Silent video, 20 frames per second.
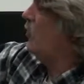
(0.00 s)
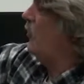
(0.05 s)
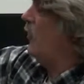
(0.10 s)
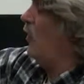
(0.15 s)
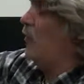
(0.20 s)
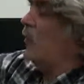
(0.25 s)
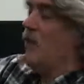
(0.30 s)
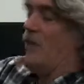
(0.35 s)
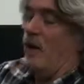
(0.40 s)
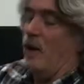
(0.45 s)

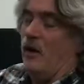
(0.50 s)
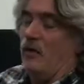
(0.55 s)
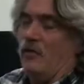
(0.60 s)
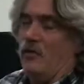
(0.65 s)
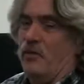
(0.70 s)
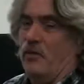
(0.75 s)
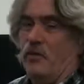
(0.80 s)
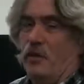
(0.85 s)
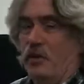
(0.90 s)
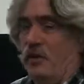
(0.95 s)
flowing out
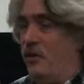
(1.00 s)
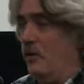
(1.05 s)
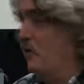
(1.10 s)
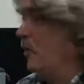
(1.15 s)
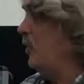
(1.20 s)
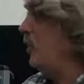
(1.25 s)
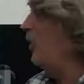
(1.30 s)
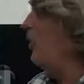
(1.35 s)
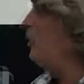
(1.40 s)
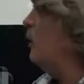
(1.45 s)
of the meter.
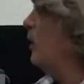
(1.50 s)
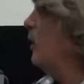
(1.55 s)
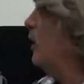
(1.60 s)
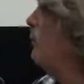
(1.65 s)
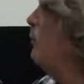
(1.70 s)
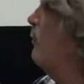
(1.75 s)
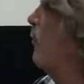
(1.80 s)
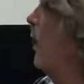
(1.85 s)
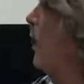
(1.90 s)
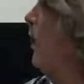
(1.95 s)
You
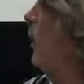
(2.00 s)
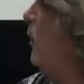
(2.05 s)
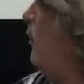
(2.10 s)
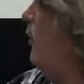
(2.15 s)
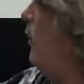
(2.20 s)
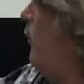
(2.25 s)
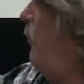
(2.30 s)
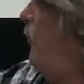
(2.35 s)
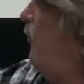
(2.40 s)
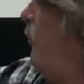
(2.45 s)
can
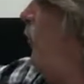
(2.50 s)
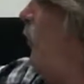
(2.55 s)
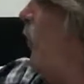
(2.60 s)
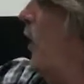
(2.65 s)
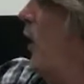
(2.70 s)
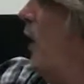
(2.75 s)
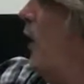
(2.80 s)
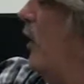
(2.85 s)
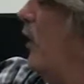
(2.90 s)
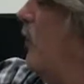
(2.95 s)

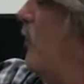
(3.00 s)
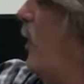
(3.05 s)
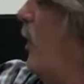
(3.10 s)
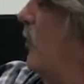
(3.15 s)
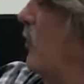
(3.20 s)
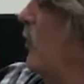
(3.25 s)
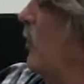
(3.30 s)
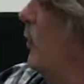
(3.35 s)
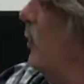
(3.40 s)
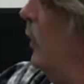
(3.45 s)
flowing out of the
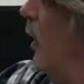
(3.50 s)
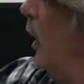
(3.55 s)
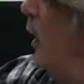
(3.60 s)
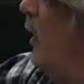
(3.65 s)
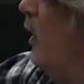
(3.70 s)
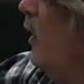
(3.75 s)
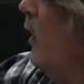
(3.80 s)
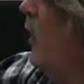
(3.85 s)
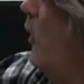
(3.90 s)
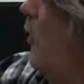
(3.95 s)
power supply.
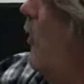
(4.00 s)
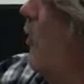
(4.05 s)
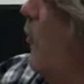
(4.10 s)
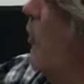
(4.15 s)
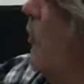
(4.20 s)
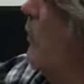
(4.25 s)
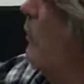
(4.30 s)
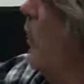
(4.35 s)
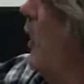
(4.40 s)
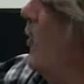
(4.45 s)
You
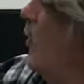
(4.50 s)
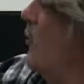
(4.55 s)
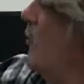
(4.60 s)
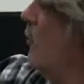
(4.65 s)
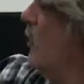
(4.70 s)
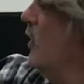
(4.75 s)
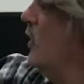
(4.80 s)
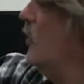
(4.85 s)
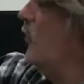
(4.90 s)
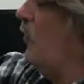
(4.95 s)
can measure
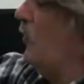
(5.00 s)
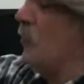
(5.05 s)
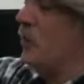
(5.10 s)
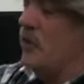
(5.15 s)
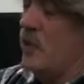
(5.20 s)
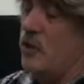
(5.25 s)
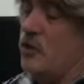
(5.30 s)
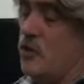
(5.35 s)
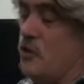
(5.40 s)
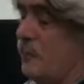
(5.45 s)
this
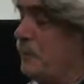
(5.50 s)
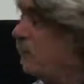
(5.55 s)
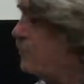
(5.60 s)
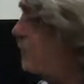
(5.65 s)
voltage